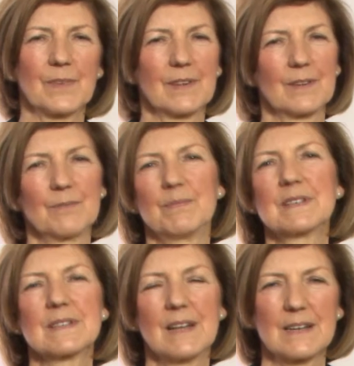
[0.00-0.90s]
uh,
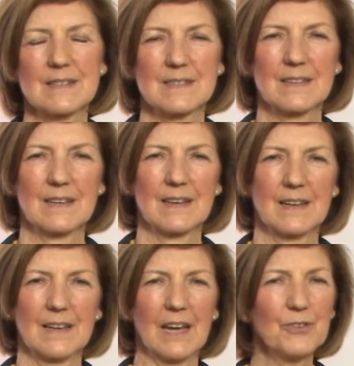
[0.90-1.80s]
business,
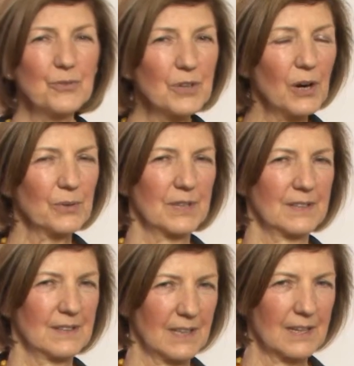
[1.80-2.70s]
and you know
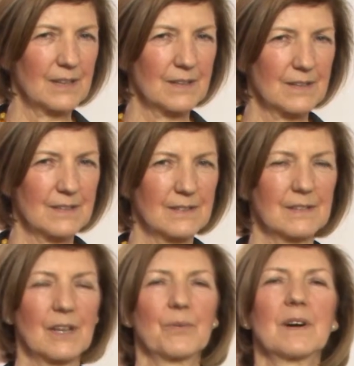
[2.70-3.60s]
that they
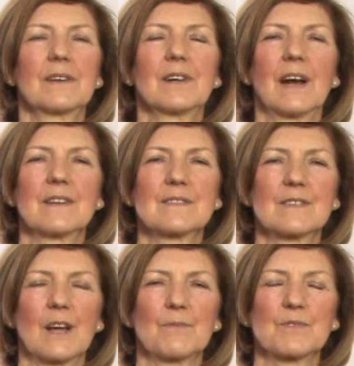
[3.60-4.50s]
they were the right
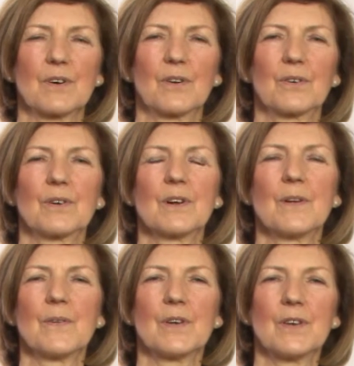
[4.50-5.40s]
steps, or
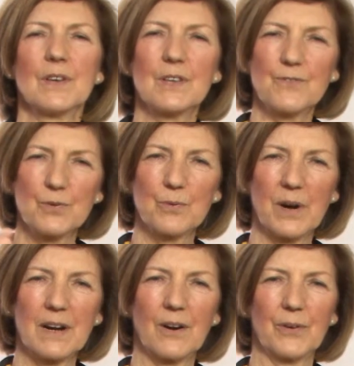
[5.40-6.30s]
if you
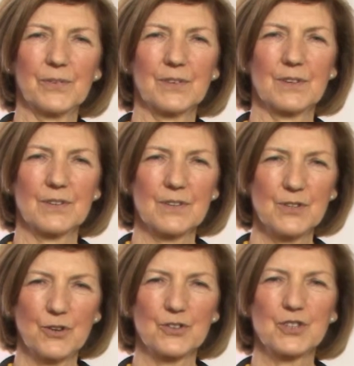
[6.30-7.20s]
were on in
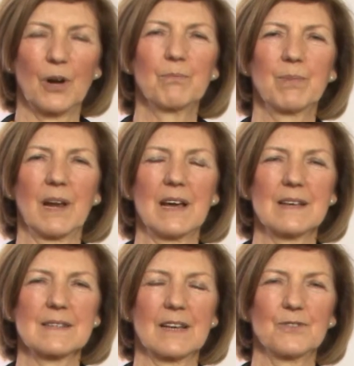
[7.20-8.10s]
your job
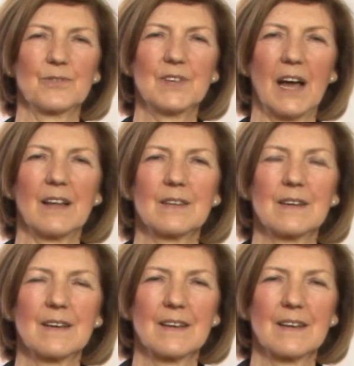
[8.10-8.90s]
place and you've done